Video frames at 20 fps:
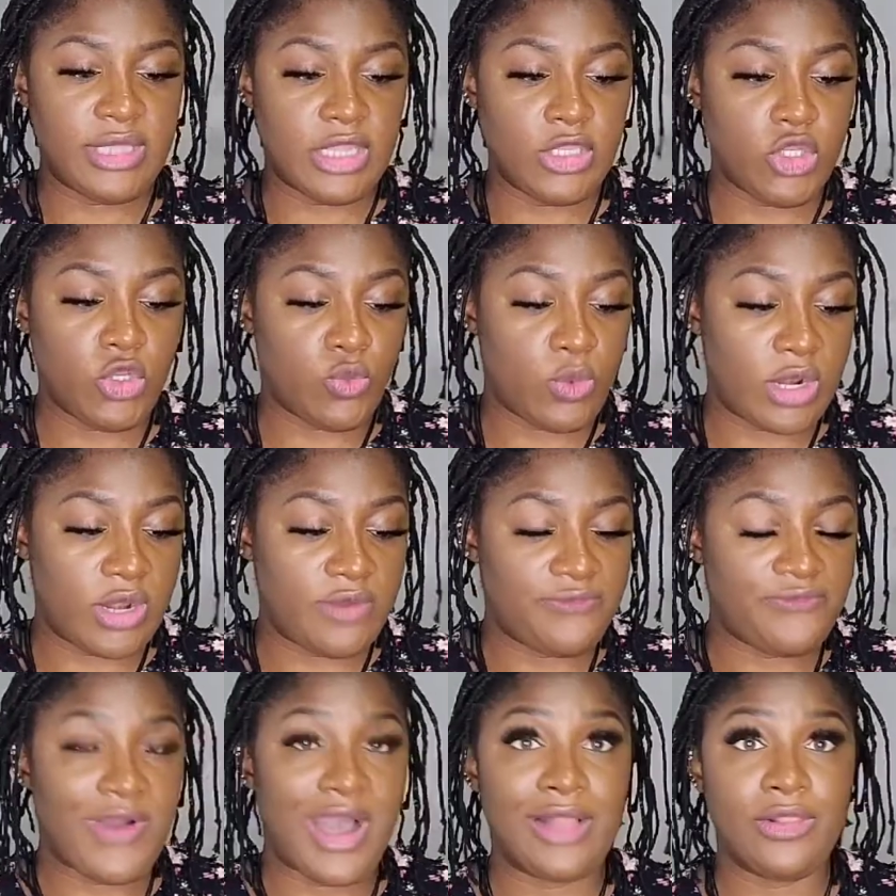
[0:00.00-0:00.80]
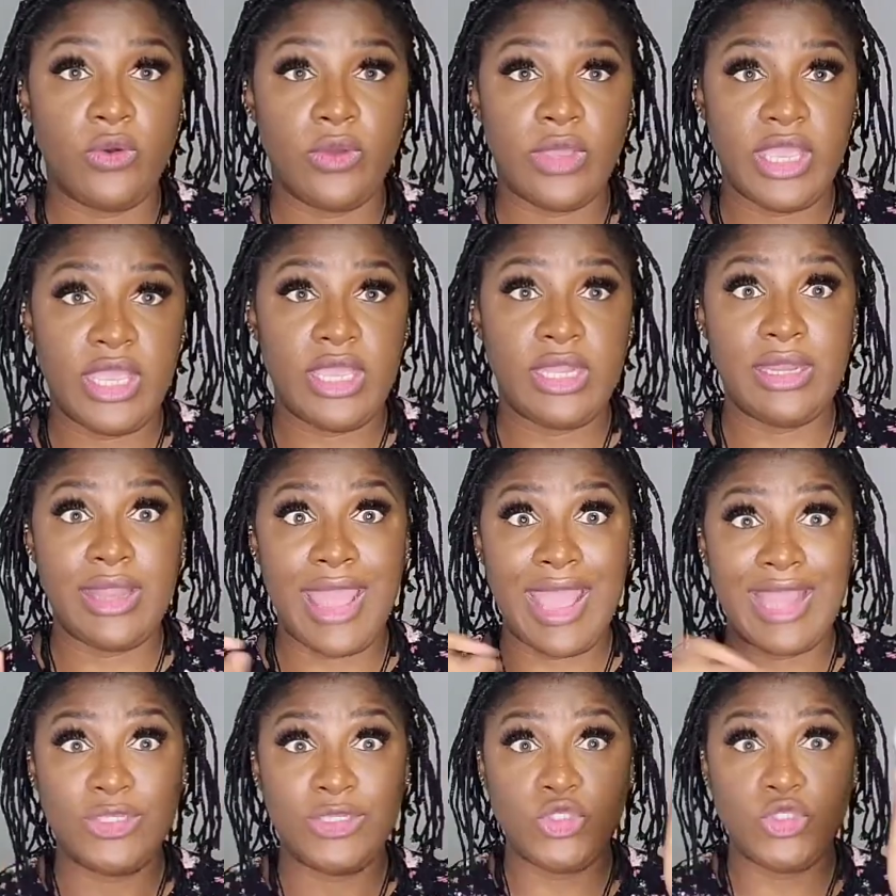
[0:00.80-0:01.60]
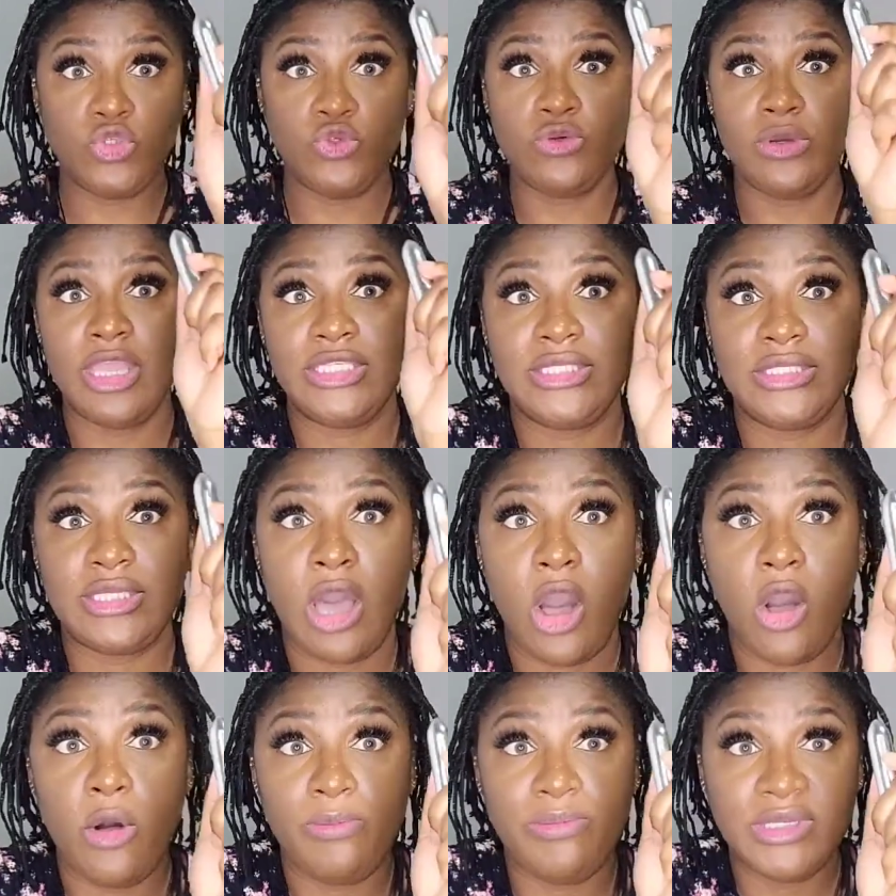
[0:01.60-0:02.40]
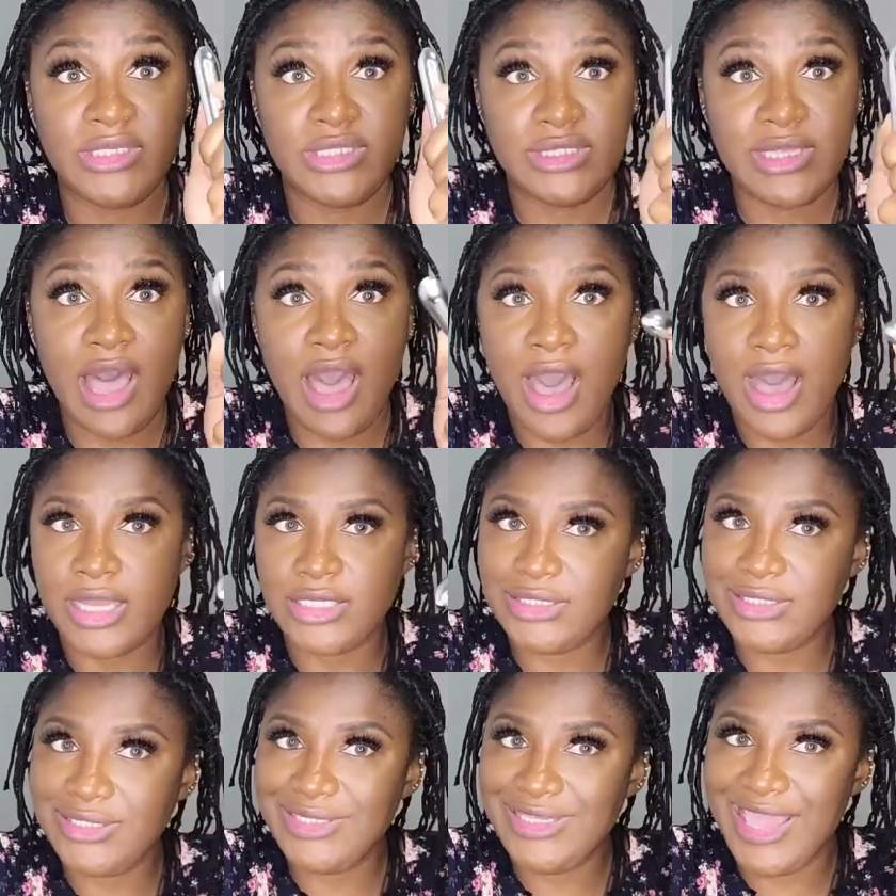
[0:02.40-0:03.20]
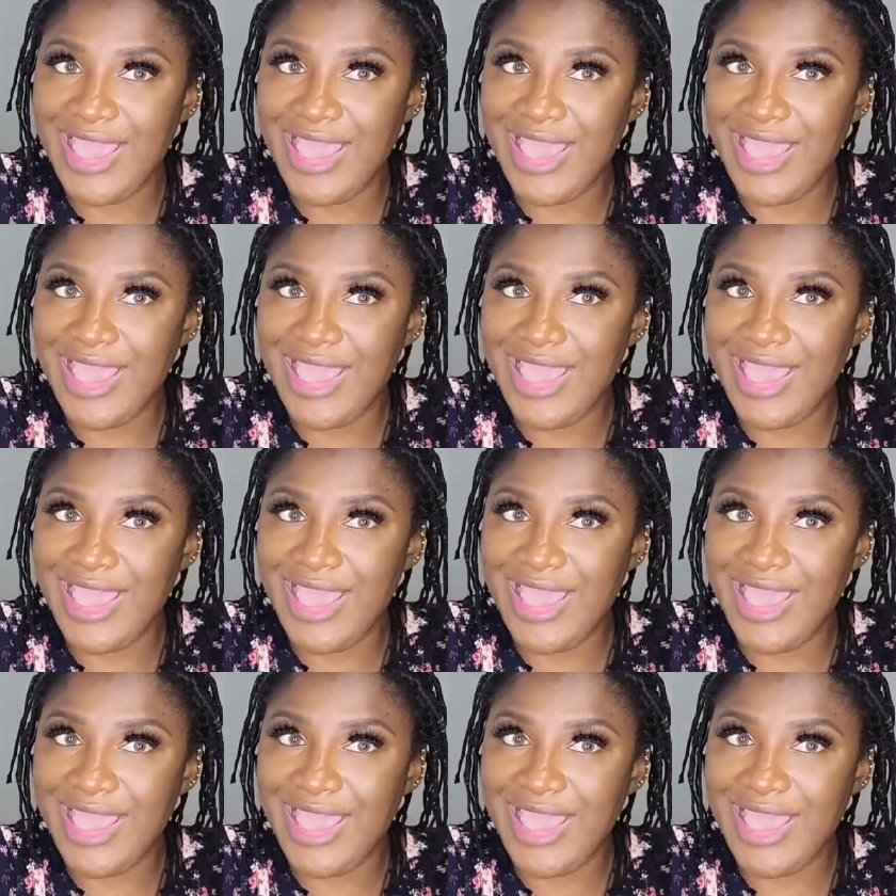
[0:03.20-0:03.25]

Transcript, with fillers: then you want to follow in and do a scalp massage.